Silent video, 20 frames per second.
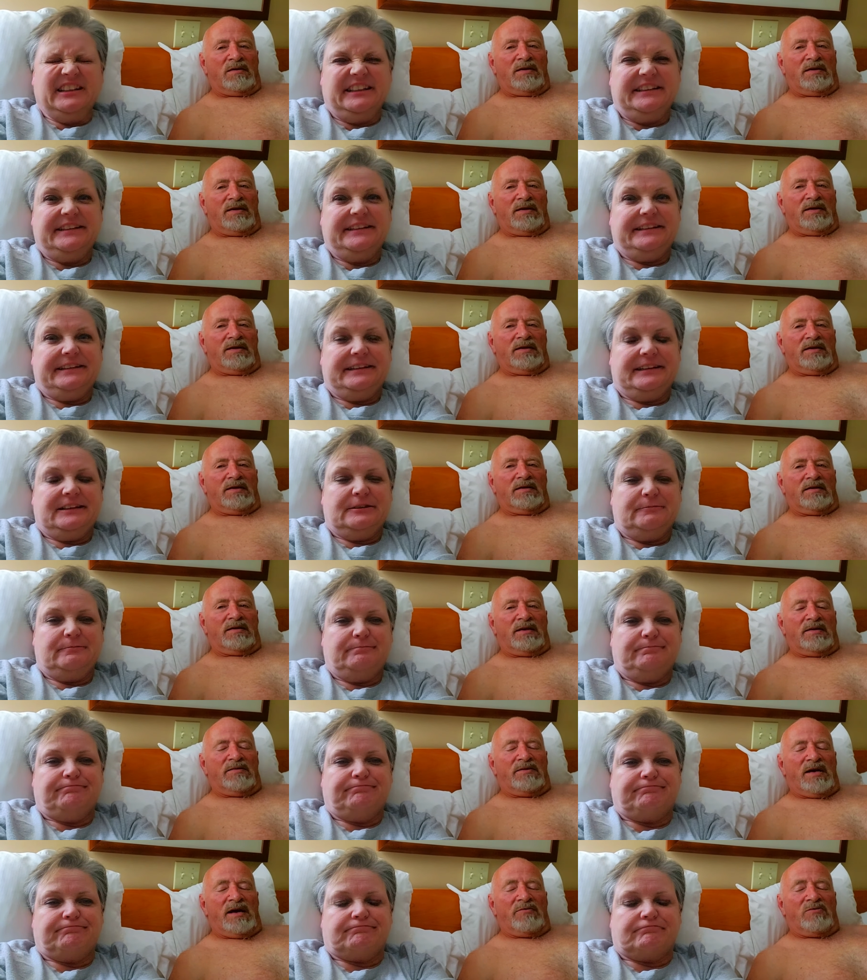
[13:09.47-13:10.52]
Speaker 1: yeah, uh,
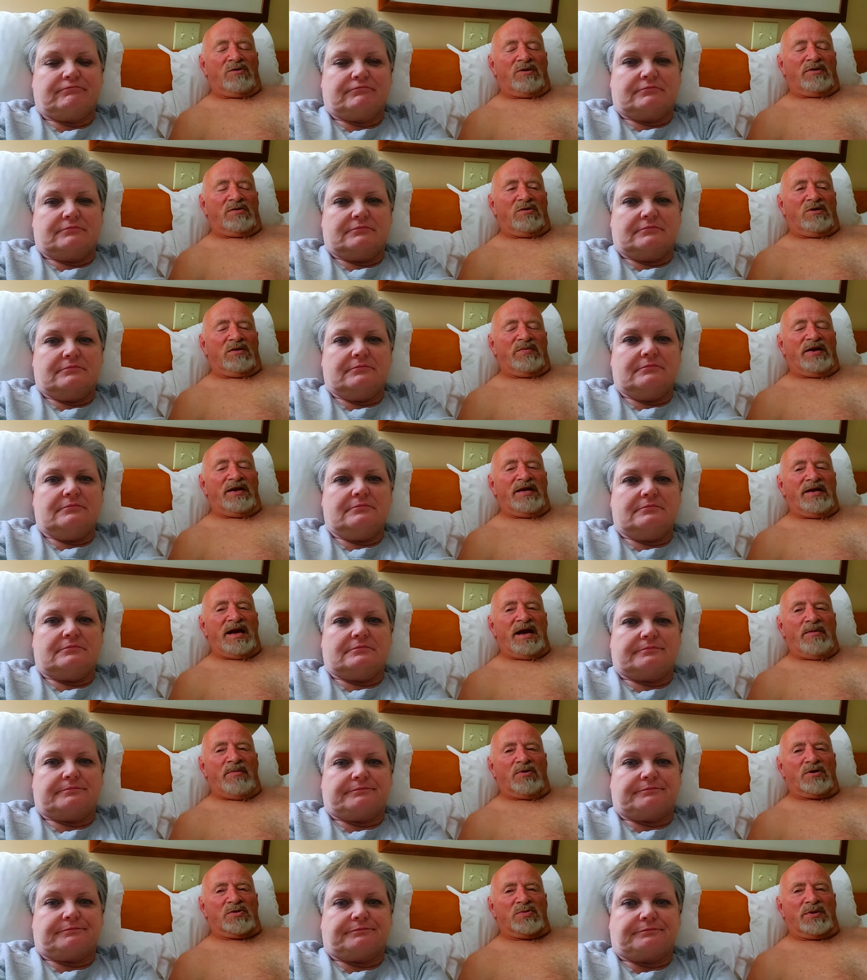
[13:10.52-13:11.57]
they don't have any
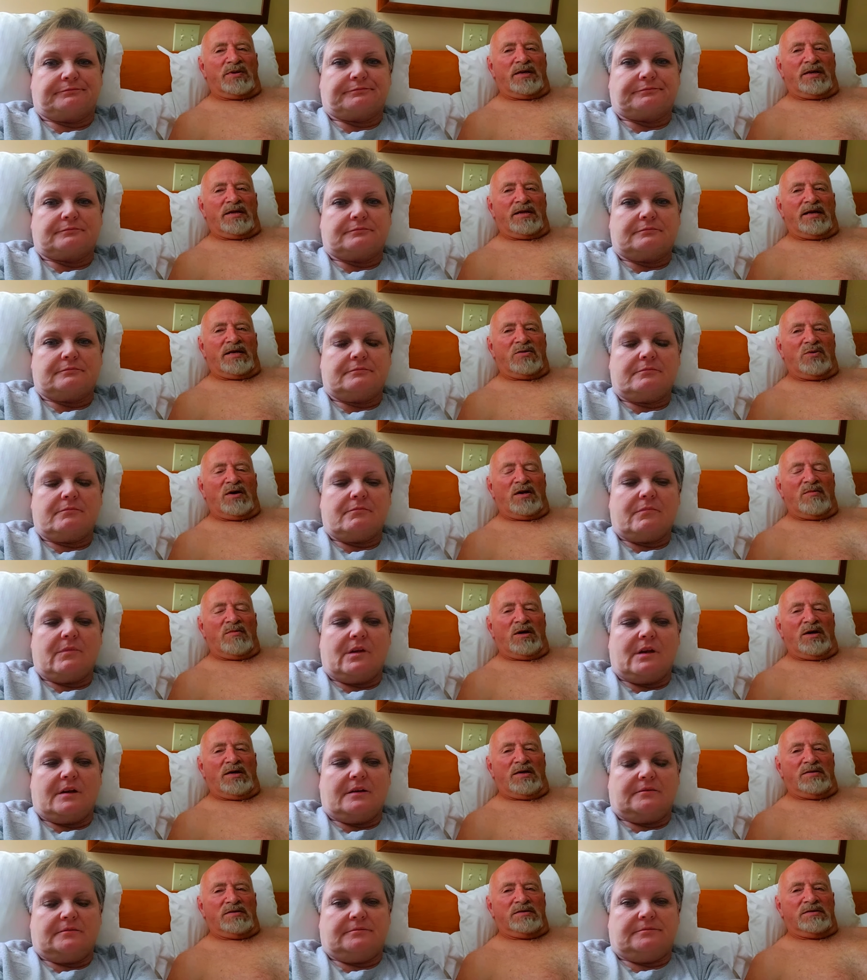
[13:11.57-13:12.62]
neighbors within like 20
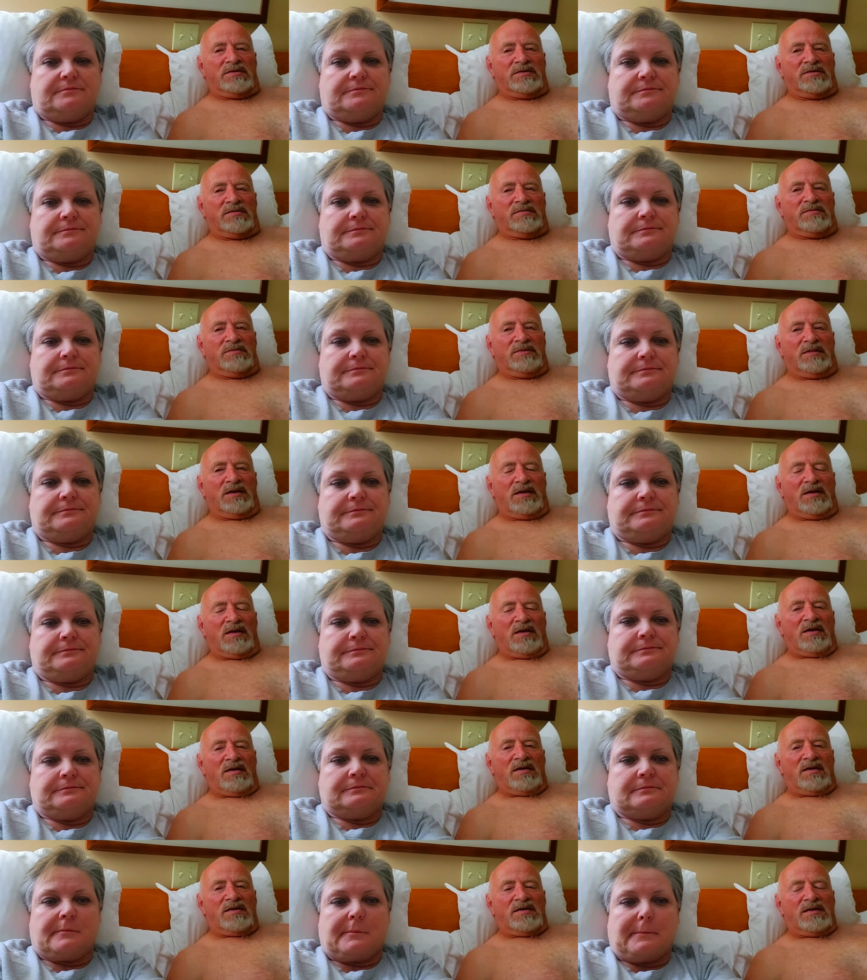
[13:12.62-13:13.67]
miles. So
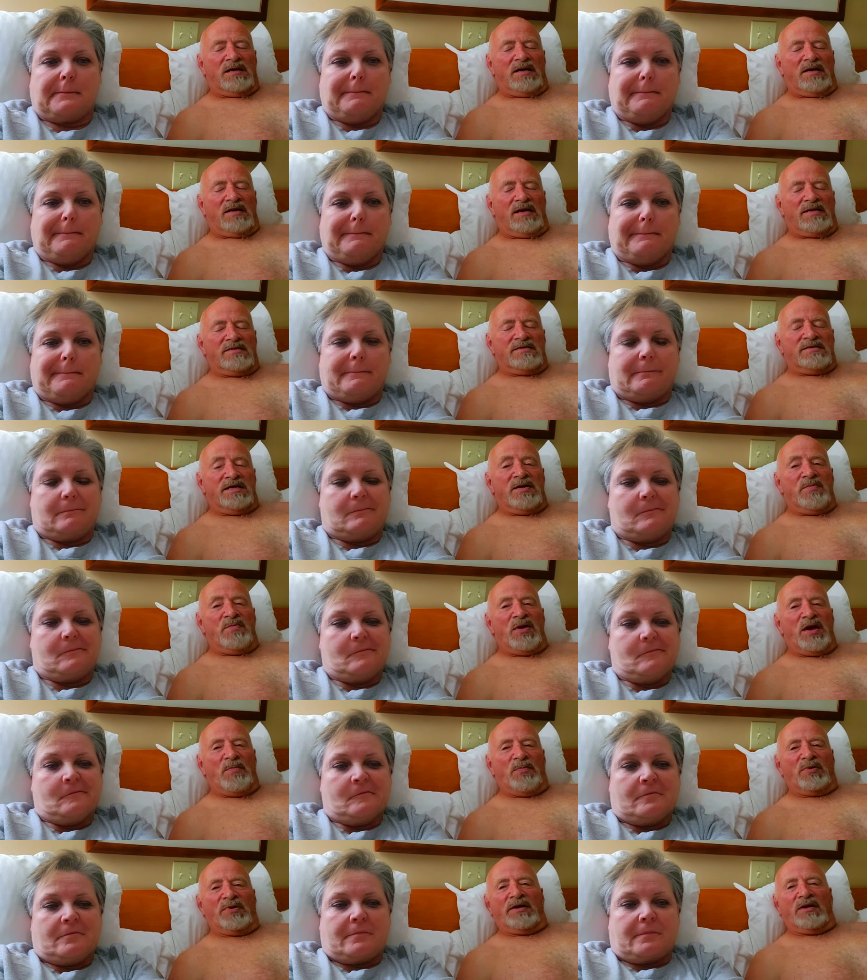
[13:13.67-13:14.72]
it's not hasn't seen
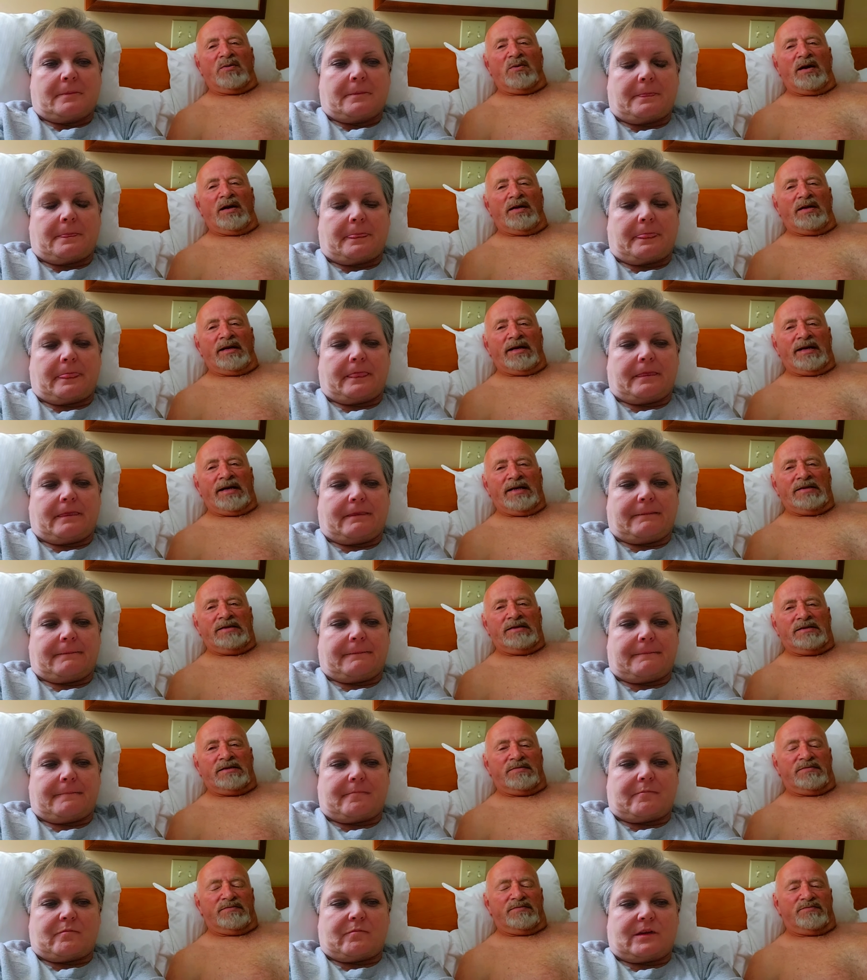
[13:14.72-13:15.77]
people in a while, I
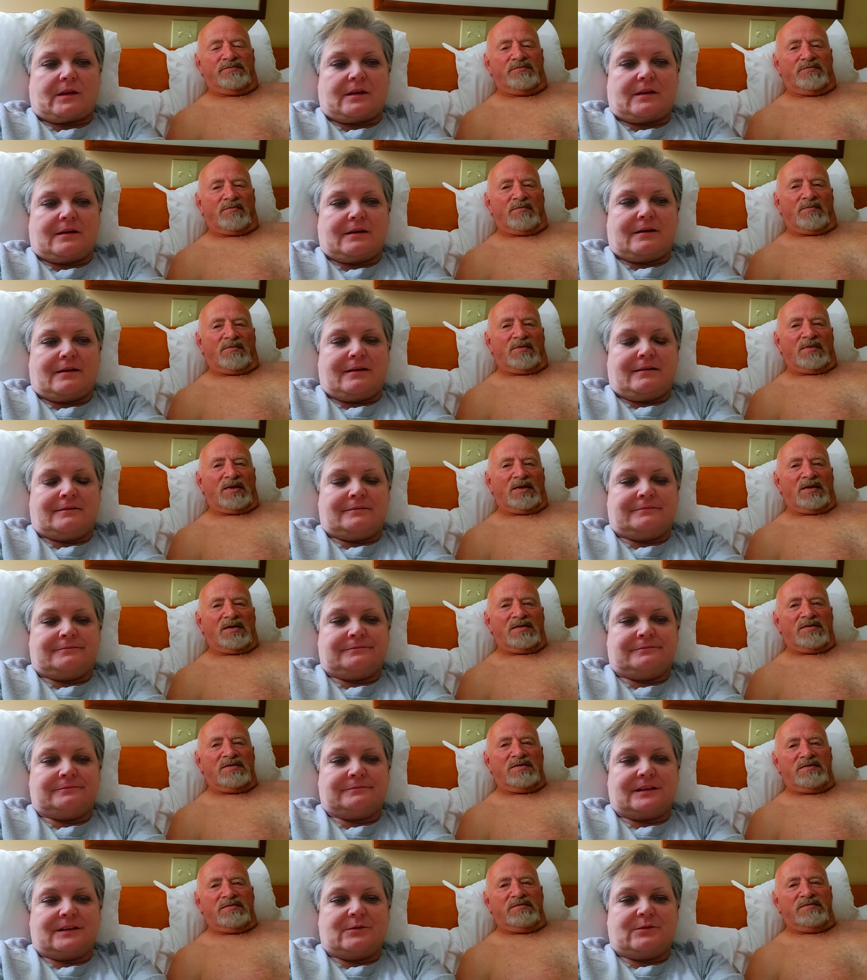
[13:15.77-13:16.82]
guess. Yeah,
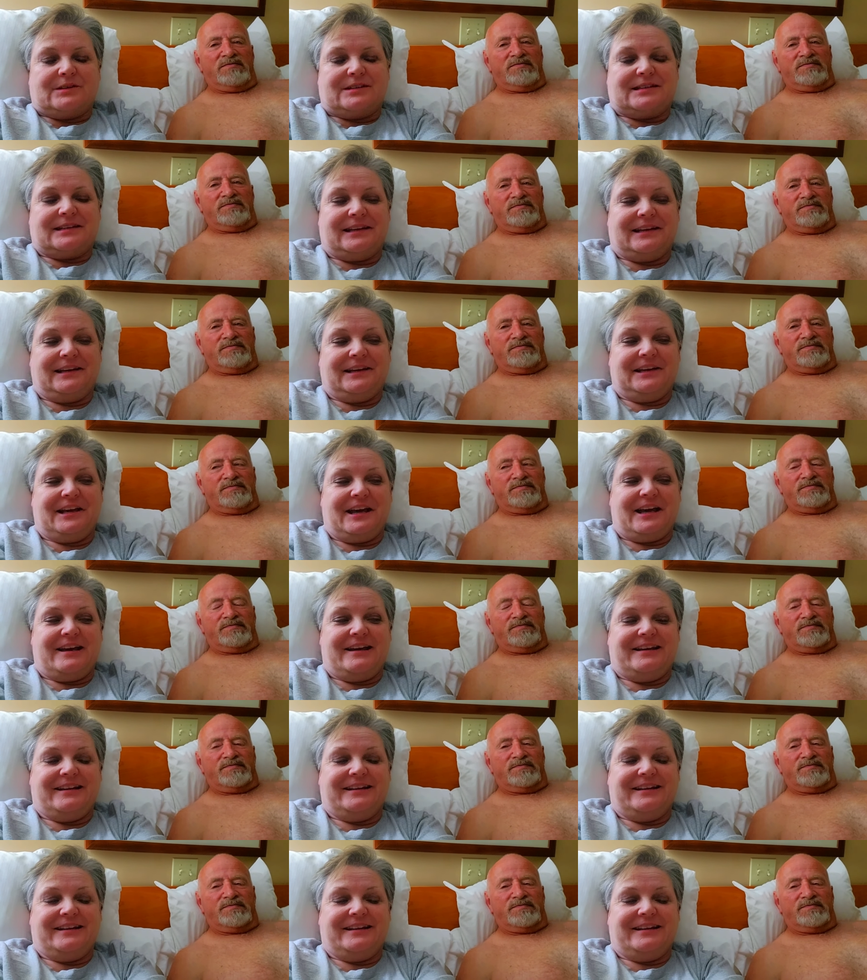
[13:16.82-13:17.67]
so. there was. God,